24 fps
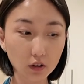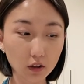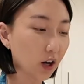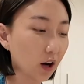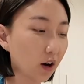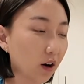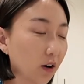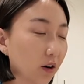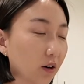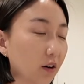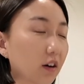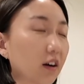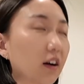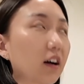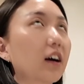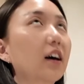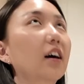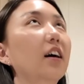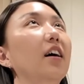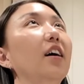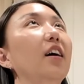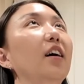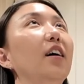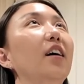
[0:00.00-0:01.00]
So
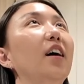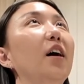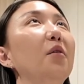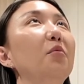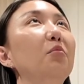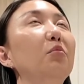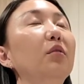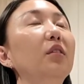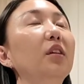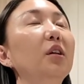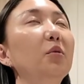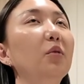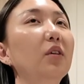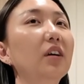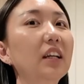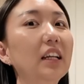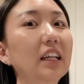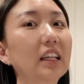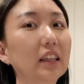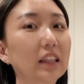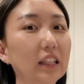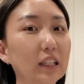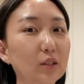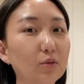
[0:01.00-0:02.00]
I really want to
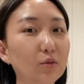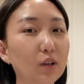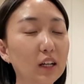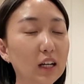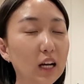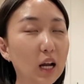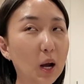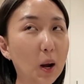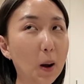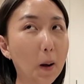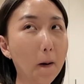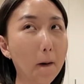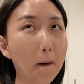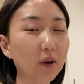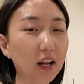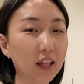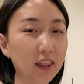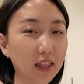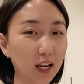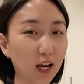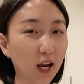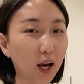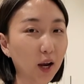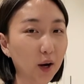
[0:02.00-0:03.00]
eat these right now, but I
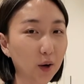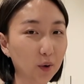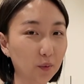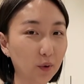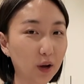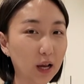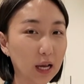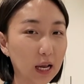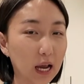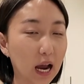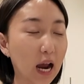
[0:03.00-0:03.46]
think I'm gonna wait.